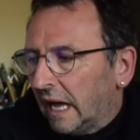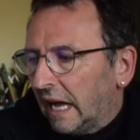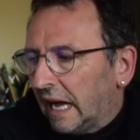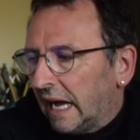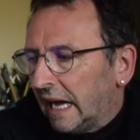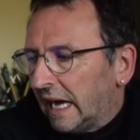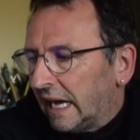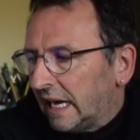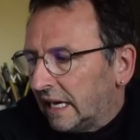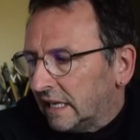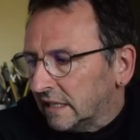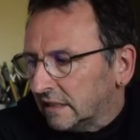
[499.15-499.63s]

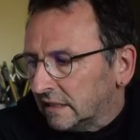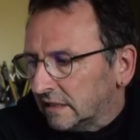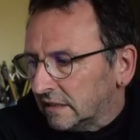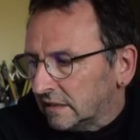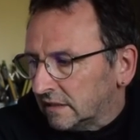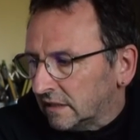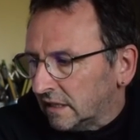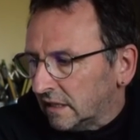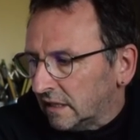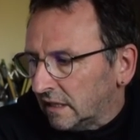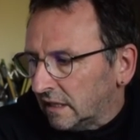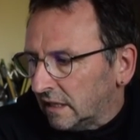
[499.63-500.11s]

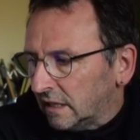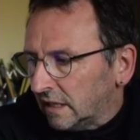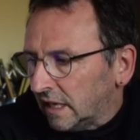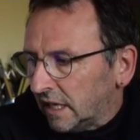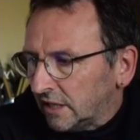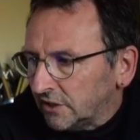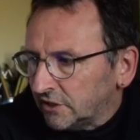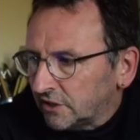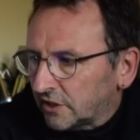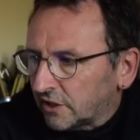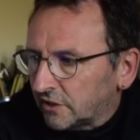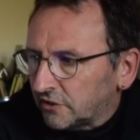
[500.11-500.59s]
And uh,
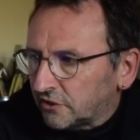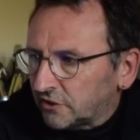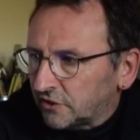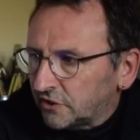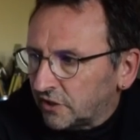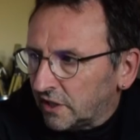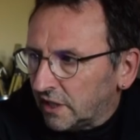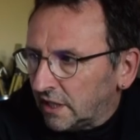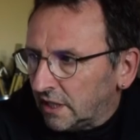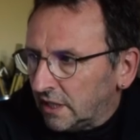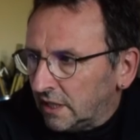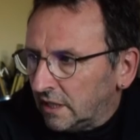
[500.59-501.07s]
as you can
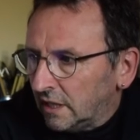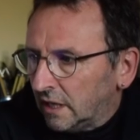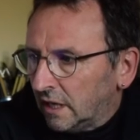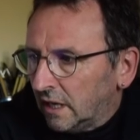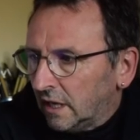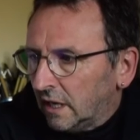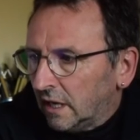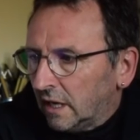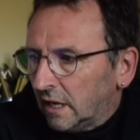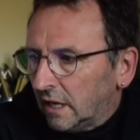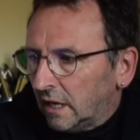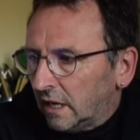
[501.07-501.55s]
see,
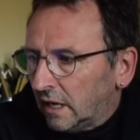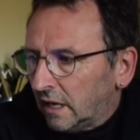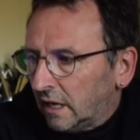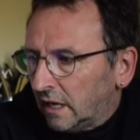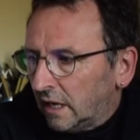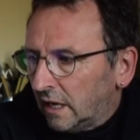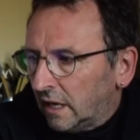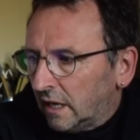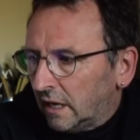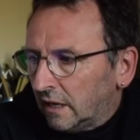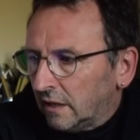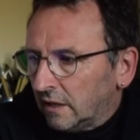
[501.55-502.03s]

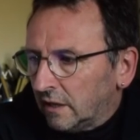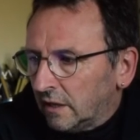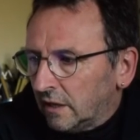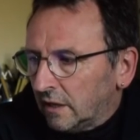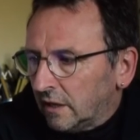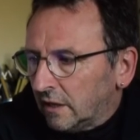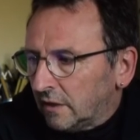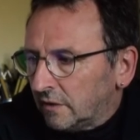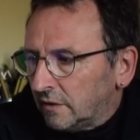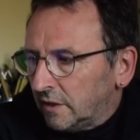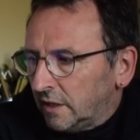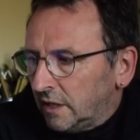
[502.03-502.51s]
uh,
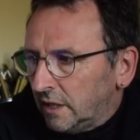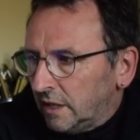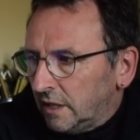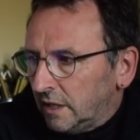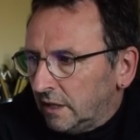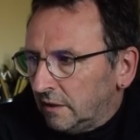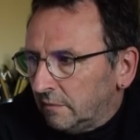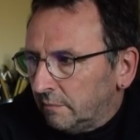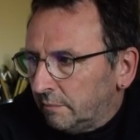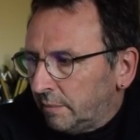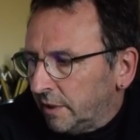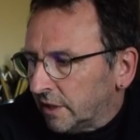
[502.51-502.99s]

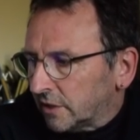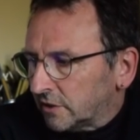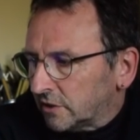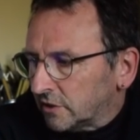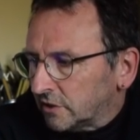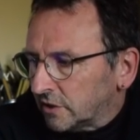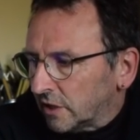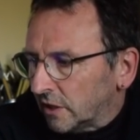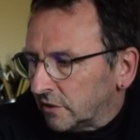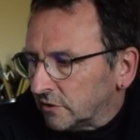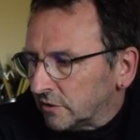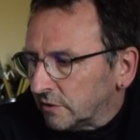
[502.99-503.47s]
the picture
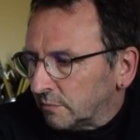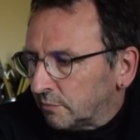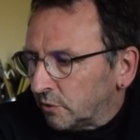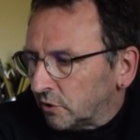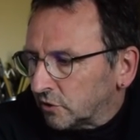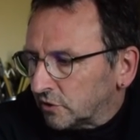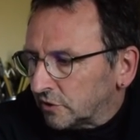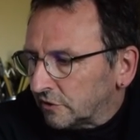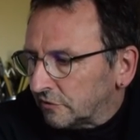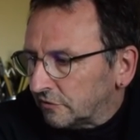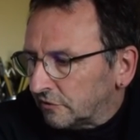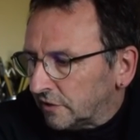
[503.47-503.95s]
shows a
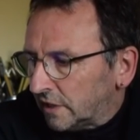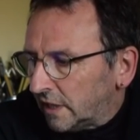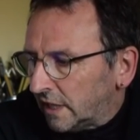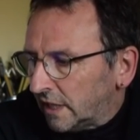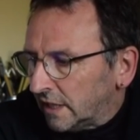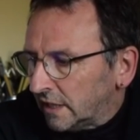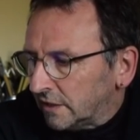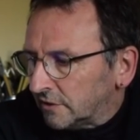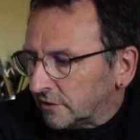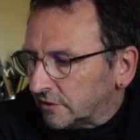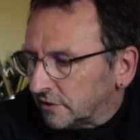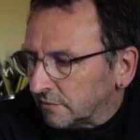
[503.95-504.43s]

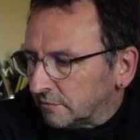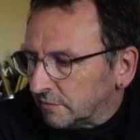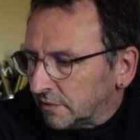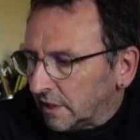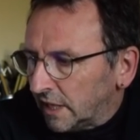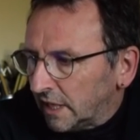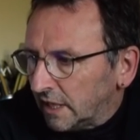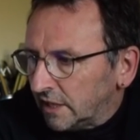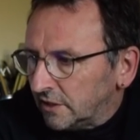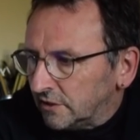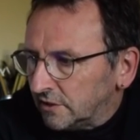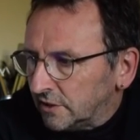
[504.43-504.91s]
butterfly and some
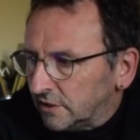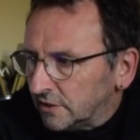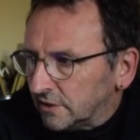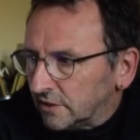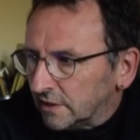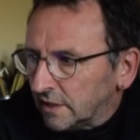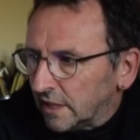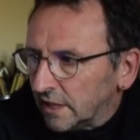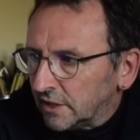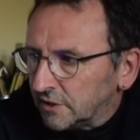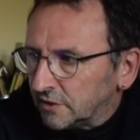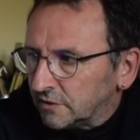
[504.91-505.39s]
daisies, a
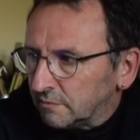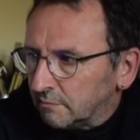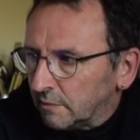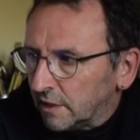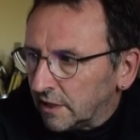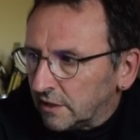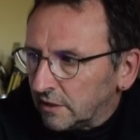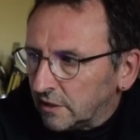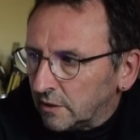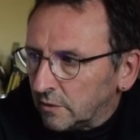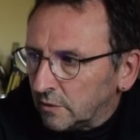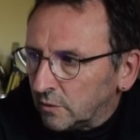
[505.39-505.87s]
nice
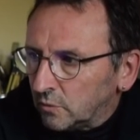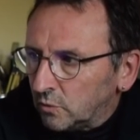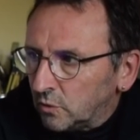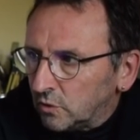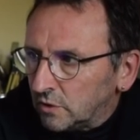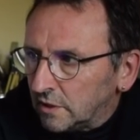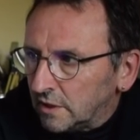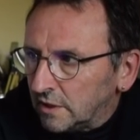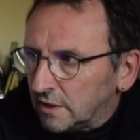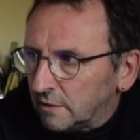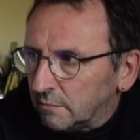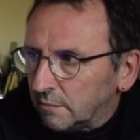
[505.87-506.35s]
meadow,
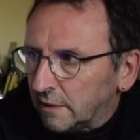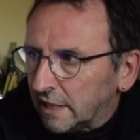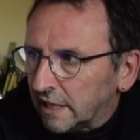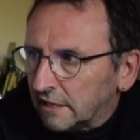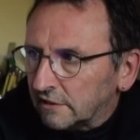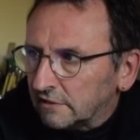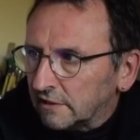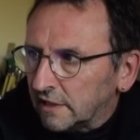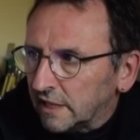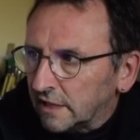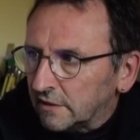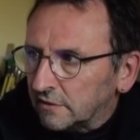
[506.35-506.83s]
wood in the
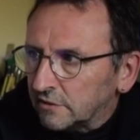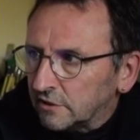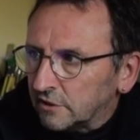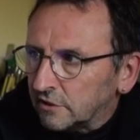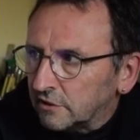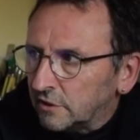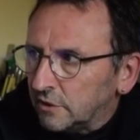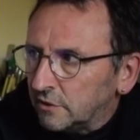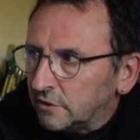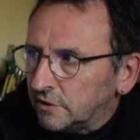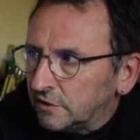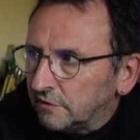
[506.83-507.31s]
background, a
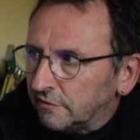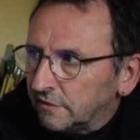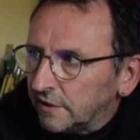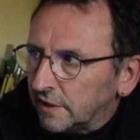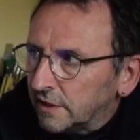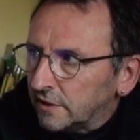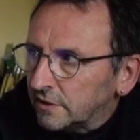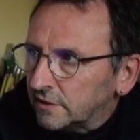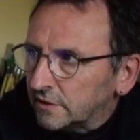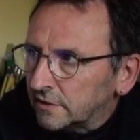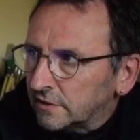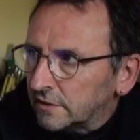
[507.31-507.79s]

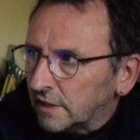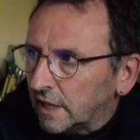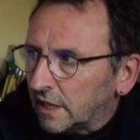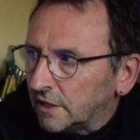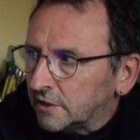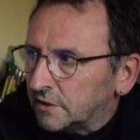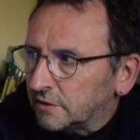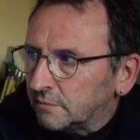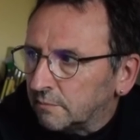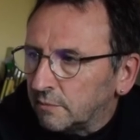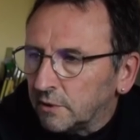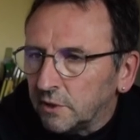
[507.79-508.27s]
crucifix,
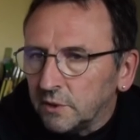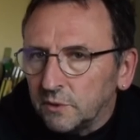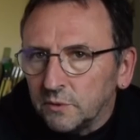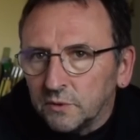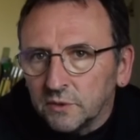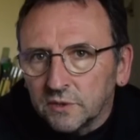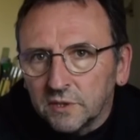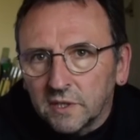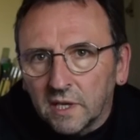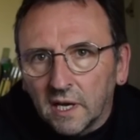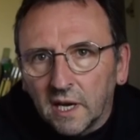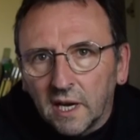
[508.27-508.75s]
nice blue
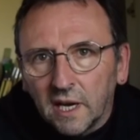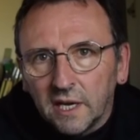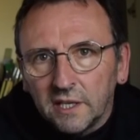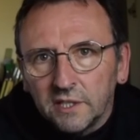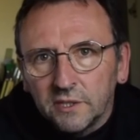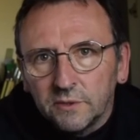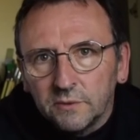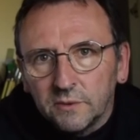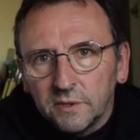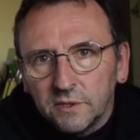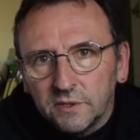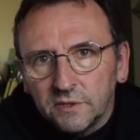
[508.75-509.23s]
sky.
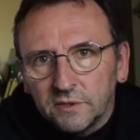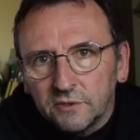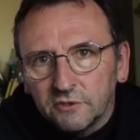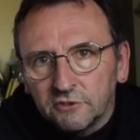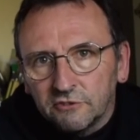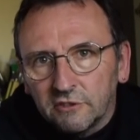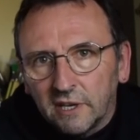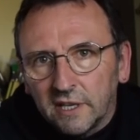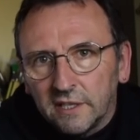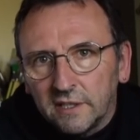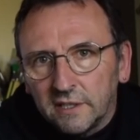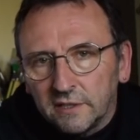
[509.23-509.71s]
So it's
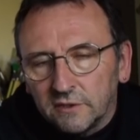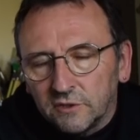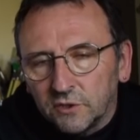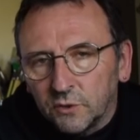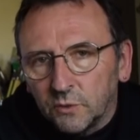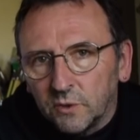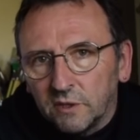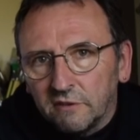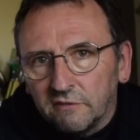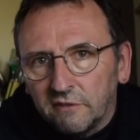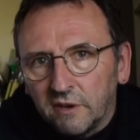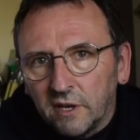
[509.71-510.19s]
trying
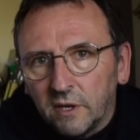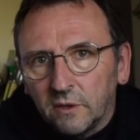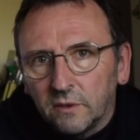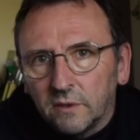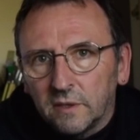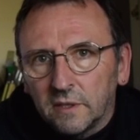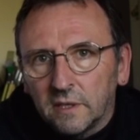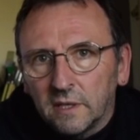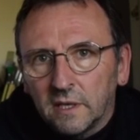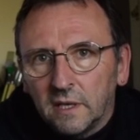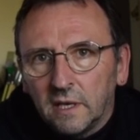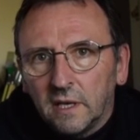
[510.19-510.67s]
to
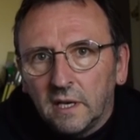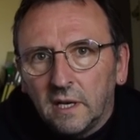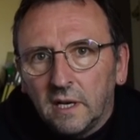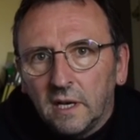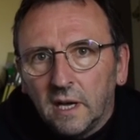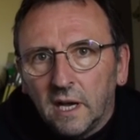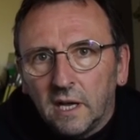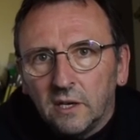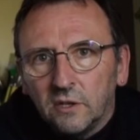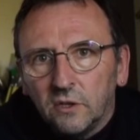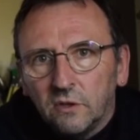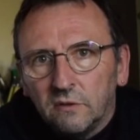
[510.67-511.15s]
evoke
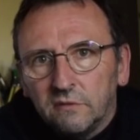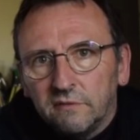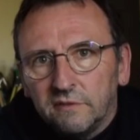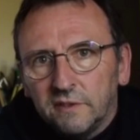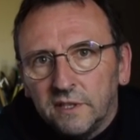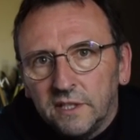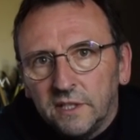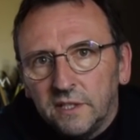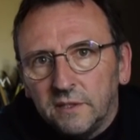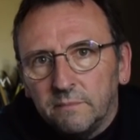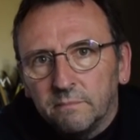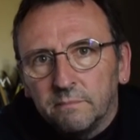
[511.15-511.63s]
a
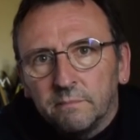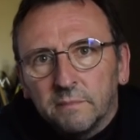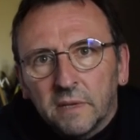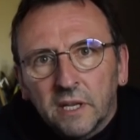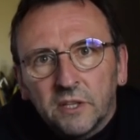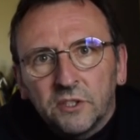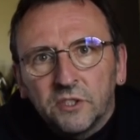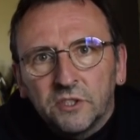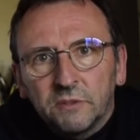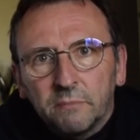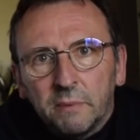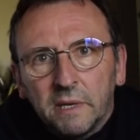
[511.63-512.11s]
lovely
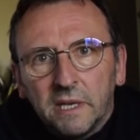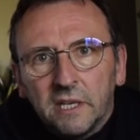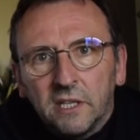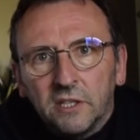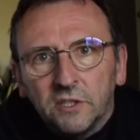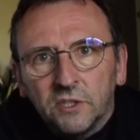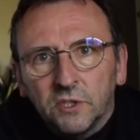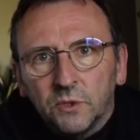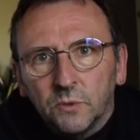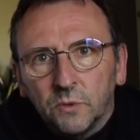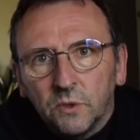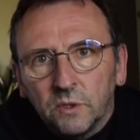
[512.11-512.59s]

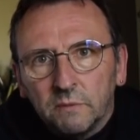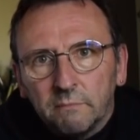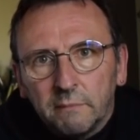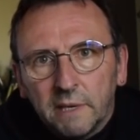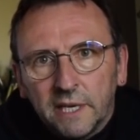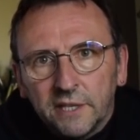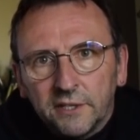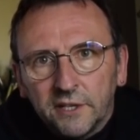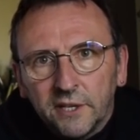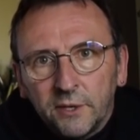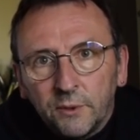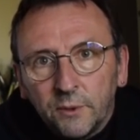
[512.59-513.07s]
Spiritual
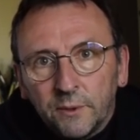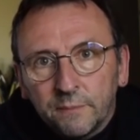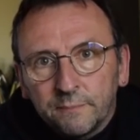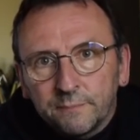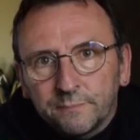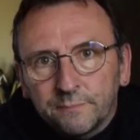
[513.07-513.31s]
Meadow.